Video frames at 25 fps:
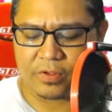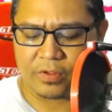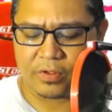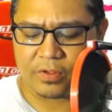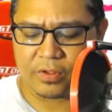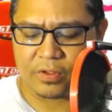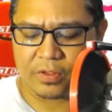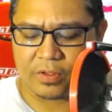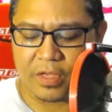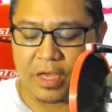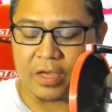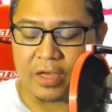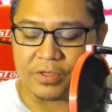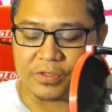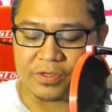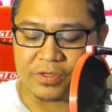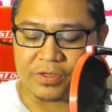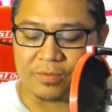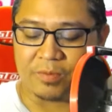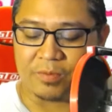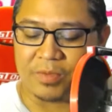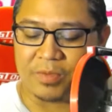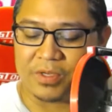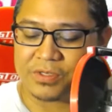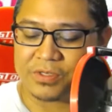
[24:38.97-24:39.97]
yeah, so
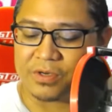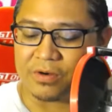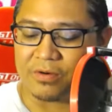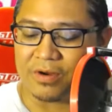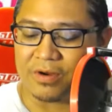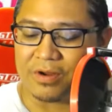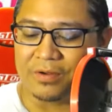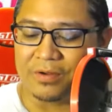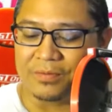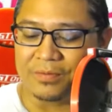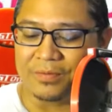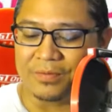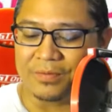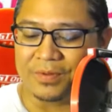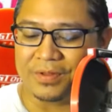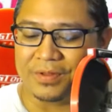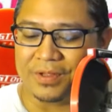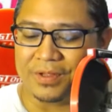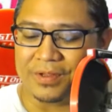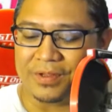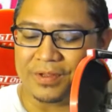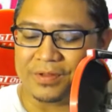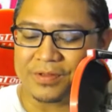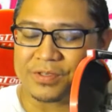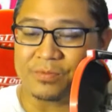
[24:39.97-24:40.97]
I've been messing around
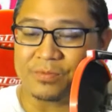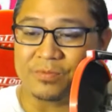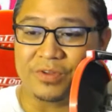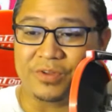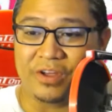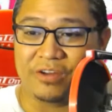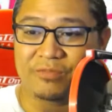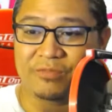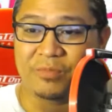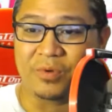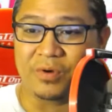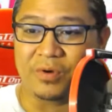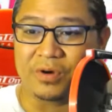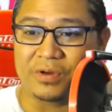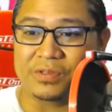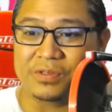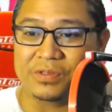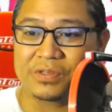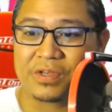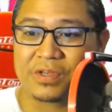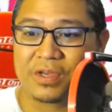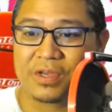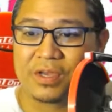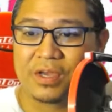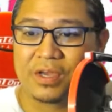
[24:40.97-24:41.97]
with some dev
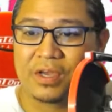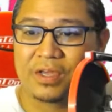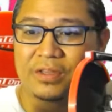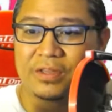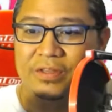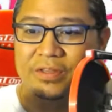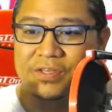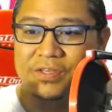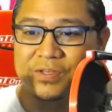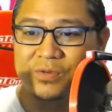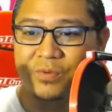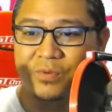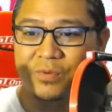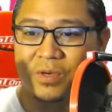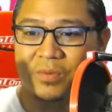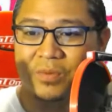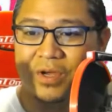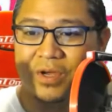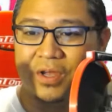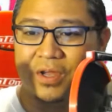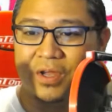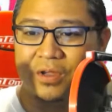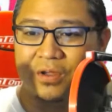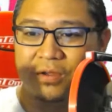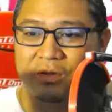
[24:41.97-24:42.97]
boards. This is one of
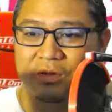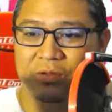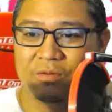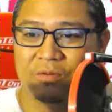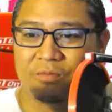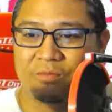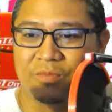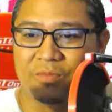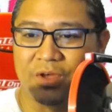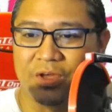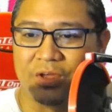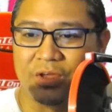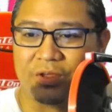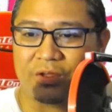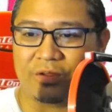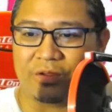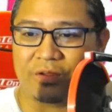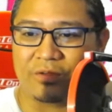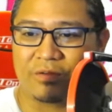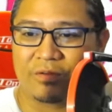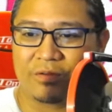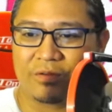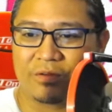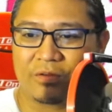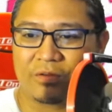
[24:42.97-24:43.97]
my
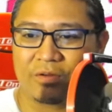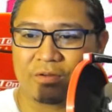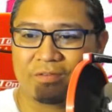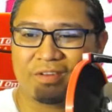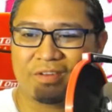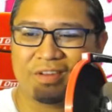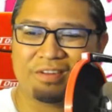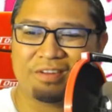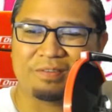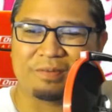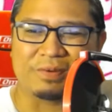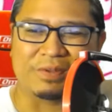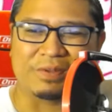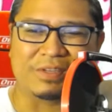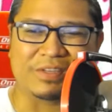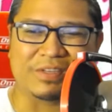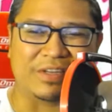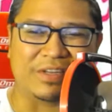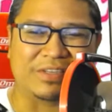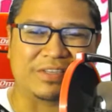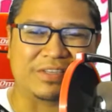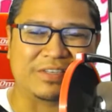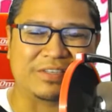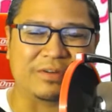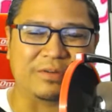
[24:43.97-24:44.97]
I wouldn't
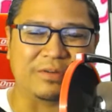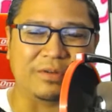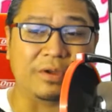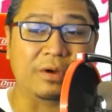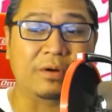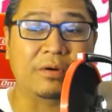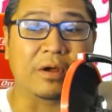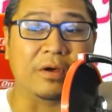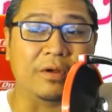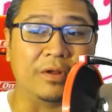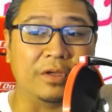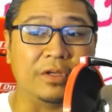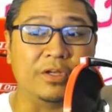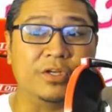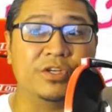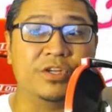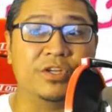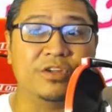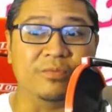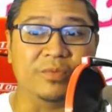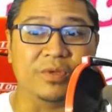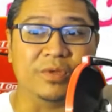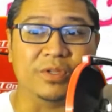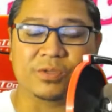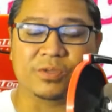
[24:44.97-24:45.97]
necessarily crowning
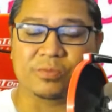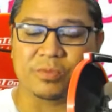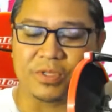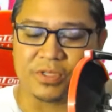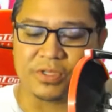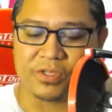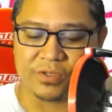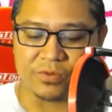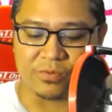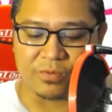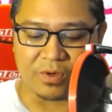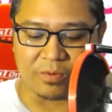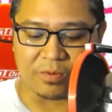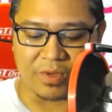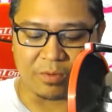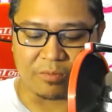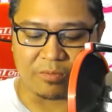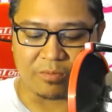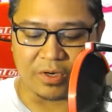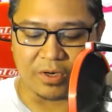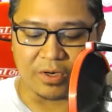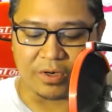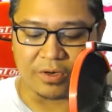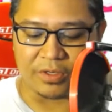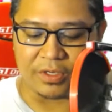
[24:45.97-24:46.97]
achievements, but this is one of my
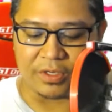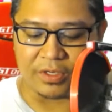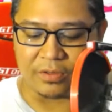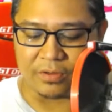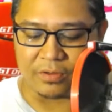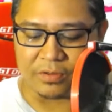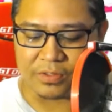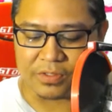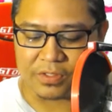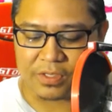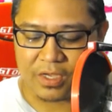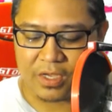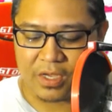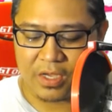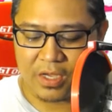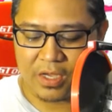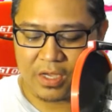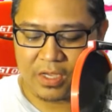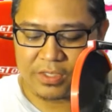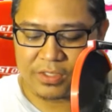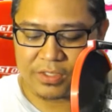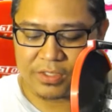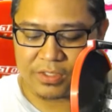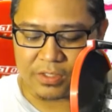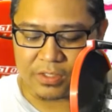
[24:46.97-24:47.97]
bigger deals
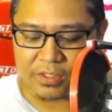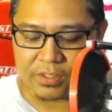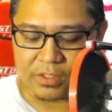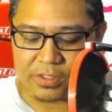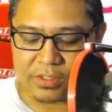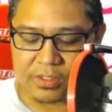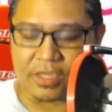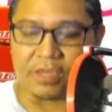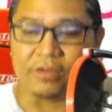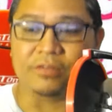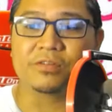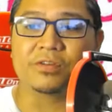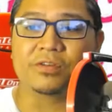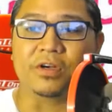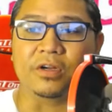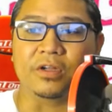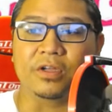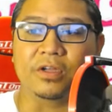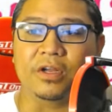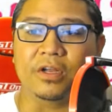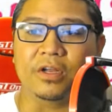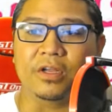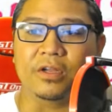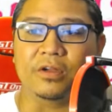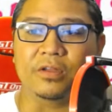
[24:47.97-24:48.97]
since I've started
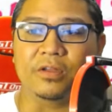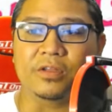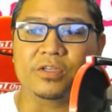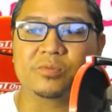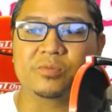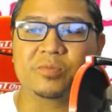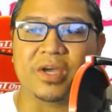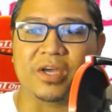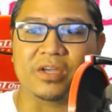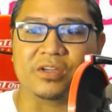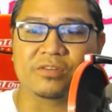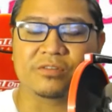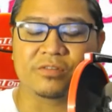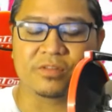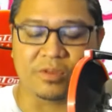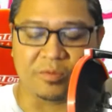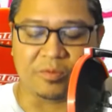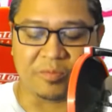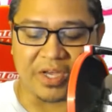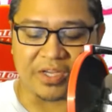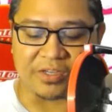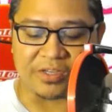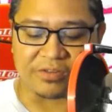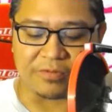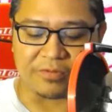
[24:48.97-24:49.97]
getting into the
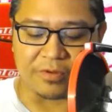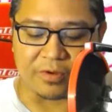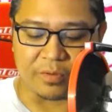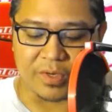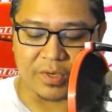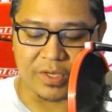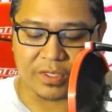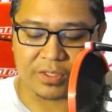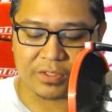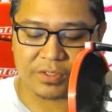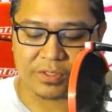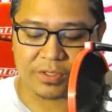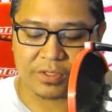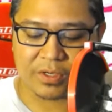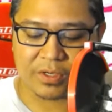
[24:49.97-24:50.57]
past few weeks.